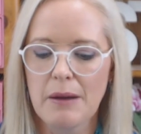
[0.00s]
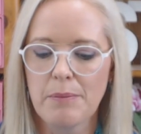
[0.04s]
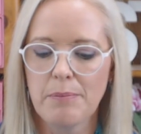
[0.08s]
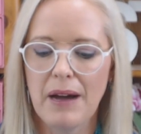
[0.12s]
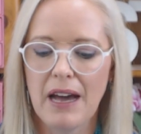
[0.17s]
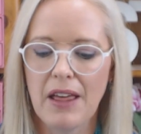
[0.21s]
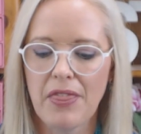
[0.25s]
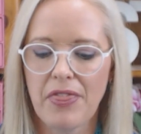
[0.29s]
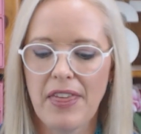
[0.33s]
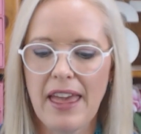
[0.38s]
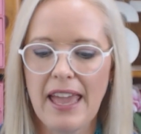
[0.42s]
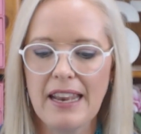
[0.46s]

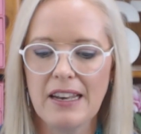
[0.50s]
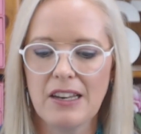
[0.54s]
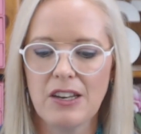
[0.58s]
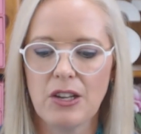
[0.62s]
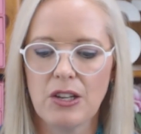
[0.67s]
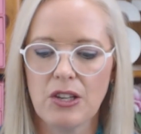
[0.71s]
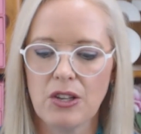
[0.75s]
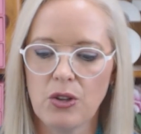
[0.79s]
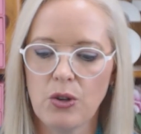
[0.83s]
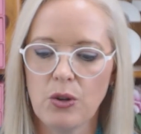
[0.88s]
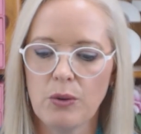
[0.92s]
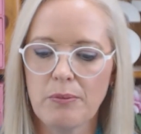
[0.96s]
But then
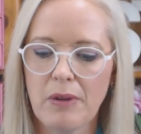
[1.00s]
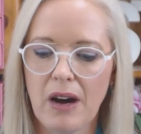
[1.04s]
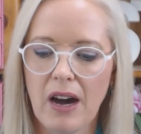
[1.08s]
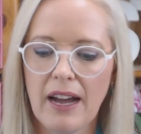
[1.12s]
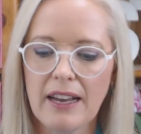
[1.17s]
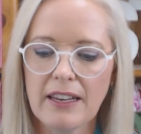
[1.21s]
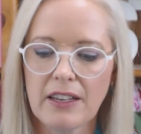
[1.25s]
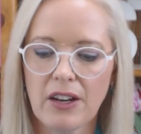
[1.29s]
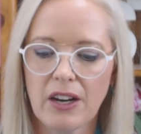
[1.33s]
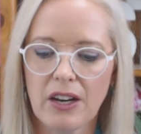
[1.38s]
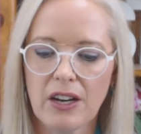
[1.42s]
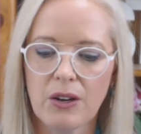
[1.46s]
you
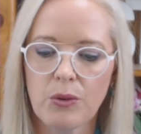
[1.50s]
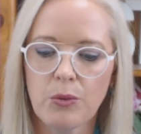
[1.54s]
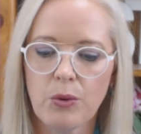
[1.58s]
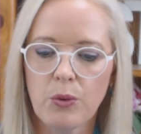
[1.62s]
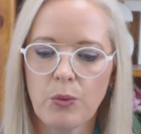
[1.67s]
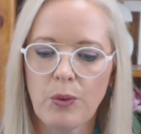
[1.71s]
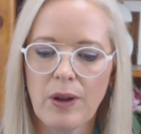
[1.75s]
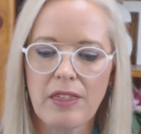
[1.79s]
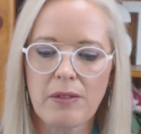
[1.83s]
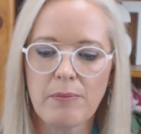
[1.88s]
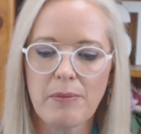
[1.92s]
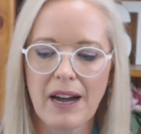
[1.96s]
might go,
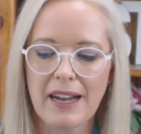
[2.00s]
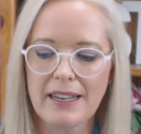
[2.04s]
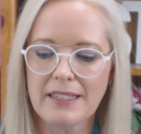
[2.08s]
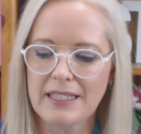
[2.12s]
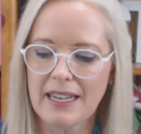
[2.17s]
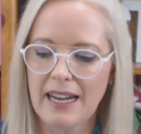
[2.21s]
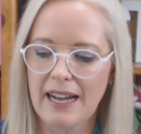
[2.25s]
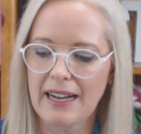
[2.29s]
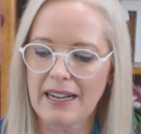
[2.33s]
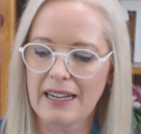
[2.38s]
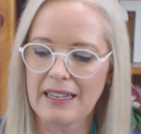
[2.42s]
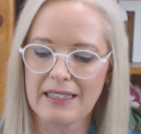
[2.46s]
well, with my
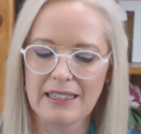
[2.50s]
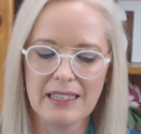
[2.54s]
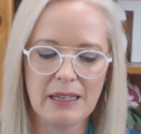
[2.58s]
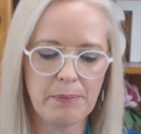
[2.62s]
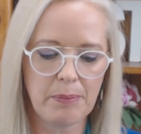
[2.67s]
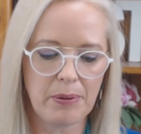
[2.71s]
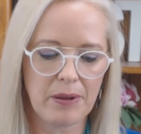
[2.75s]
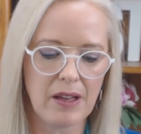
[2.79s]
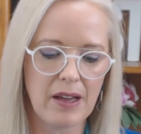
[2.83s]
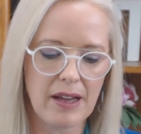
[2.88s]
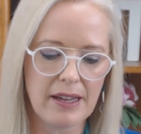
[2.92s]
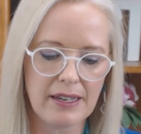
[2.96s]
darker
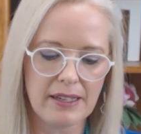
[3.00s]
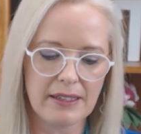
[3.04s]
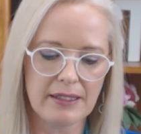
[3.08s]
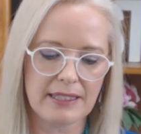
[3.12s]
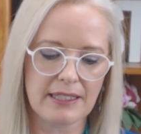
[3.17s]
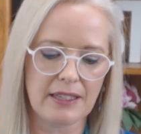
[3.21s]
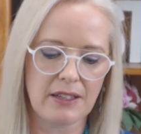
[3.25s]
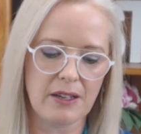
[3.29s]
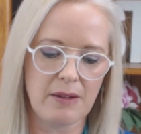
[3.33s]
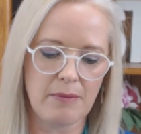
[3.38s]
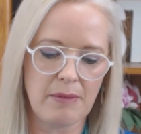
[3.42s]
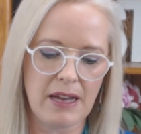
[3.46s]
lip liner,
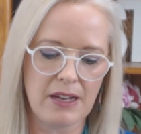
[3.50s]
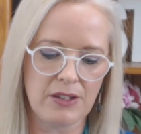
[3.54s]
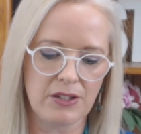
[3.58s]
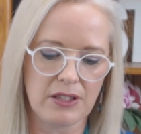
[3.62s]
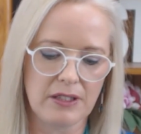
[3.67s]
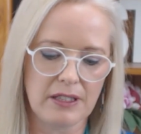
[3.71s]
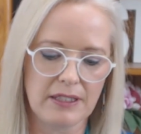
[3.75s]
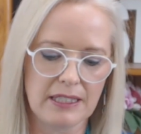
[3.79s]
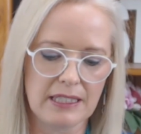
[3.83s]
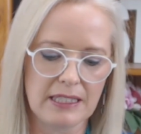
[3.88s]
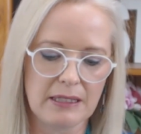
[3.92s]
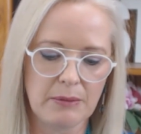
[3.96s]
so
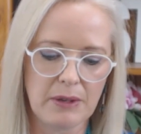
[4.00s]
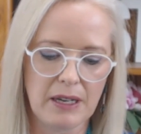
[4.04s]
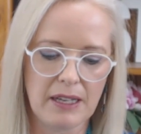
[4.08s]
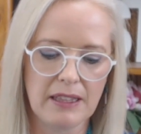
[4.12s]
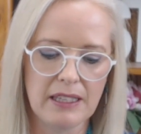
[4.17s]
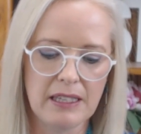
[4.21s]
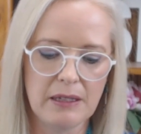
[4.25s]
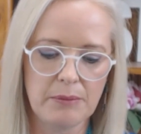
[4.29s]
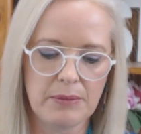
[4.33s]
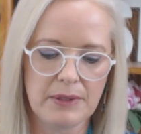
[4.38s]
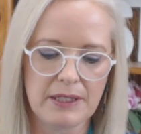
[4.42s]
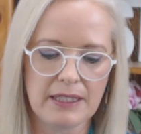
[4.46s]
imagine this is my
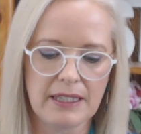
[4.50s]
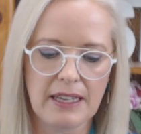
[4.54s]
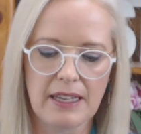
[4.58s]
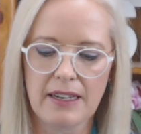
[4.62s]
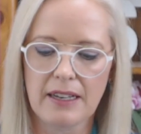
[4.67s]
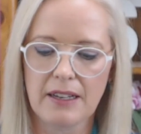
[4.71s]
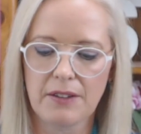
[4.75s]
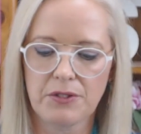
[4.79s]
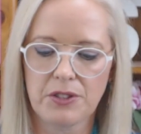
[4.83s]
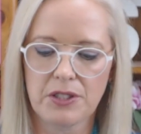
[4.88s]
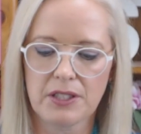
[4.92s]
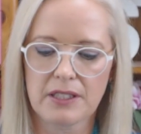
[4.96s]
lips
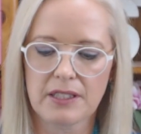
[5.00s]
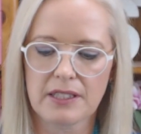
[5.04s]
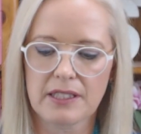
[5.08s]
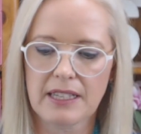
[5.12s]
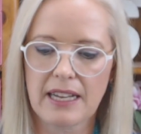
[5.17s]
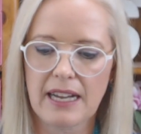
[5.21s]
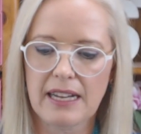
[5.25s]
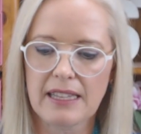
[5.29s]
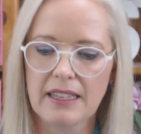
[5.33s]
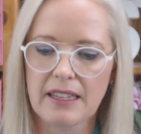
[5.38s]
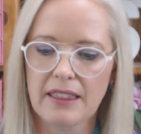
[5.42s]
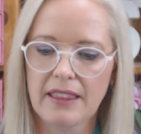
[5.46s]
and I've
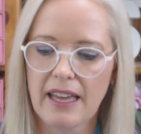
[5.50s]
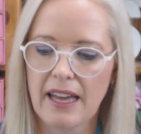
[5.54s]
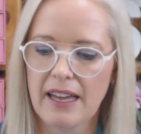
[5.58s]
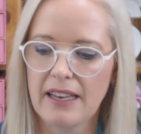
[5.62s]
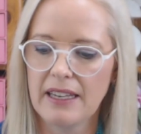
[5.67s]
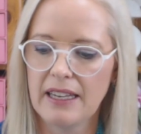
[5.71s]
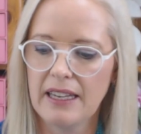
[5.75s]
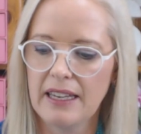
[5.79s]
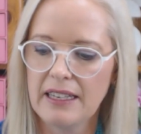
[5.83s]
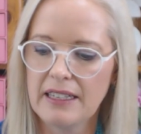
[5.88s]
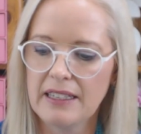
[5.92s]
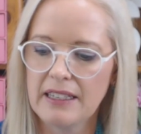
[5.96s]
just colored
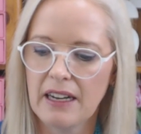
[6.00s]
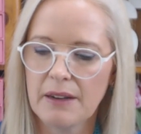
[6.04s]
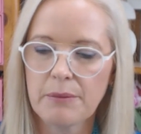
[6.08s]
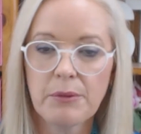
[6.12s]
that in.